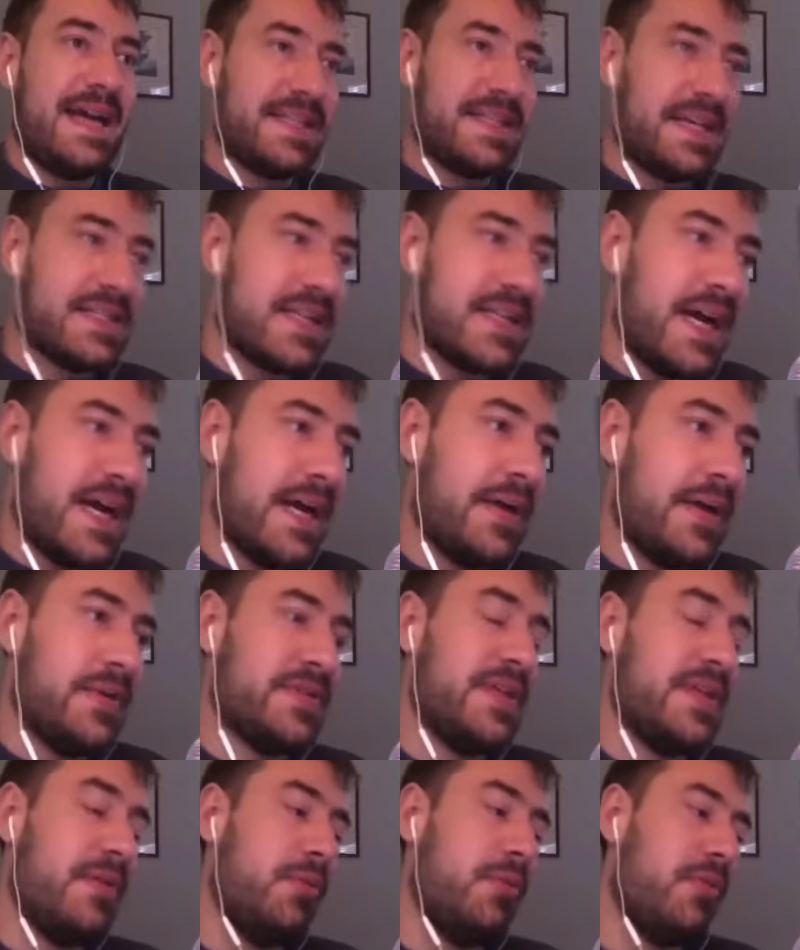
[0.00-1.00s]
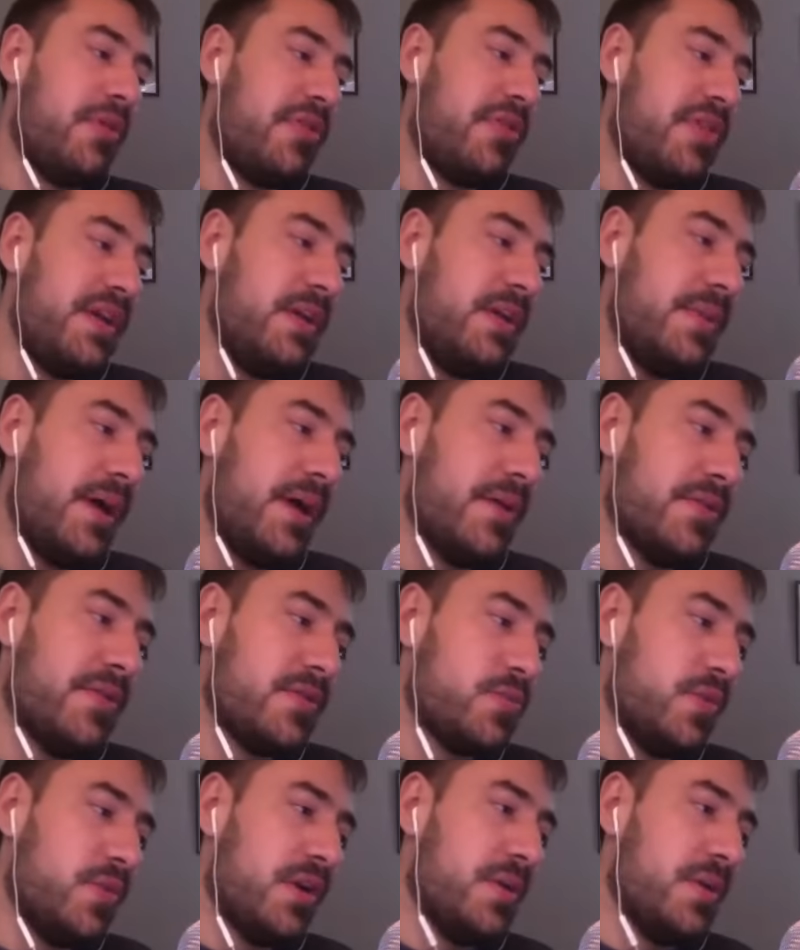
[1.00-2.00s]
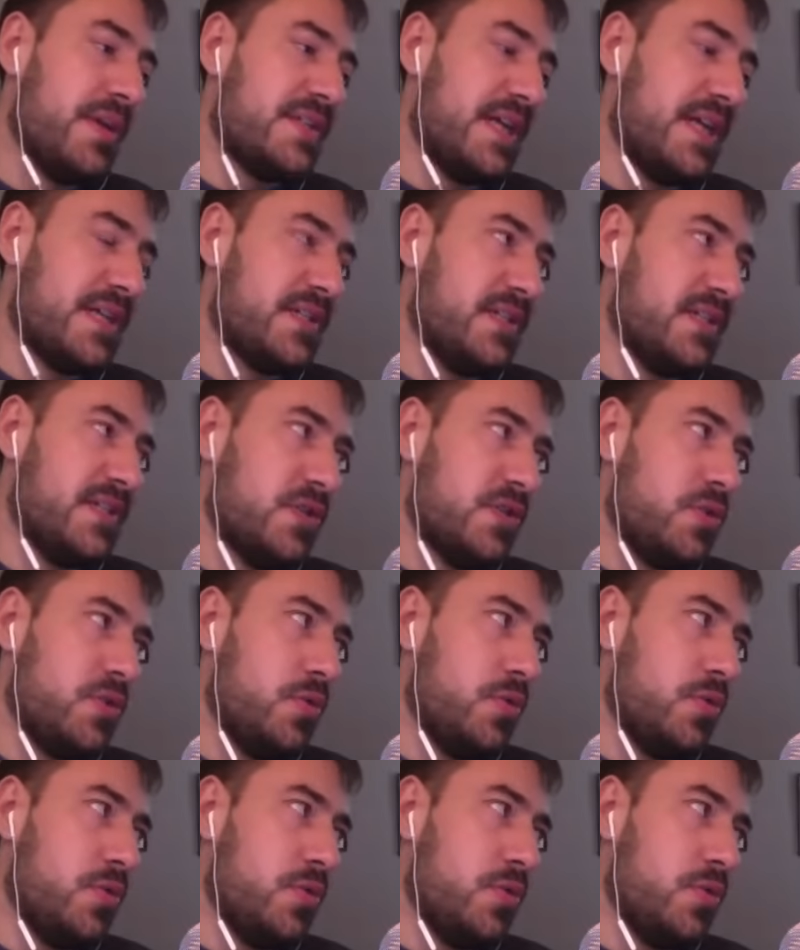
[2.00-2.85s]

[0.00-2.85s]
exiles. well, the thing about that's weird about Texas is you,